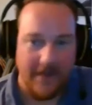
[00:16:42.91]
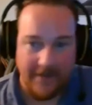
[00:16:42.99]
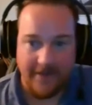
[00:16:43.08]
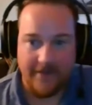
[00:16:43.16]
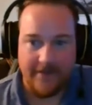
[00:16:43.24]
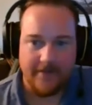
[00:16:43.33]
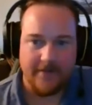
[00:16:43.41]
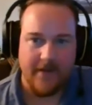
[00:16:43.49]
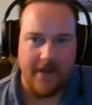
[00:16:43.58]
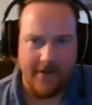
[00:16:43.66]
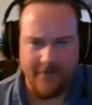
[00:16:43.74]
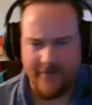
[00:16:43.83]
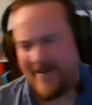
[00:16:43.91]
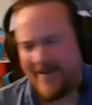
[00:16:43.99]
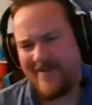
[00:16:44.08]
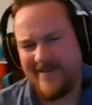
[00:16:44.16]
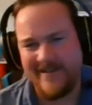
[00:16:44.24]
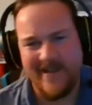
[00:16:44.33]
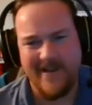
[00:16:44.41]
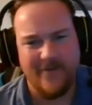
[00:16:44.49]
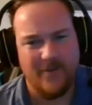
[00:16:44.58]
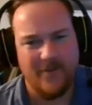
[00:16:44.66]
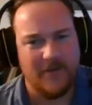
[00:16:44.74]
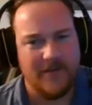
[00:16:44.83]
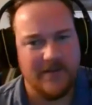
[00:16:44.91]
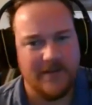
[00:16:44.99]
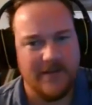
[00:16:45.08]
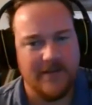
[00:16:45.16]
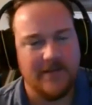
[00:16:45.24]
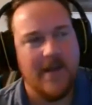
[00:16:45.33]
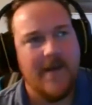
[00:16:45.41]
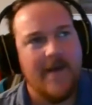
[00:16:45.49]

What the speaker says: I already said, if it bleeds, it leads.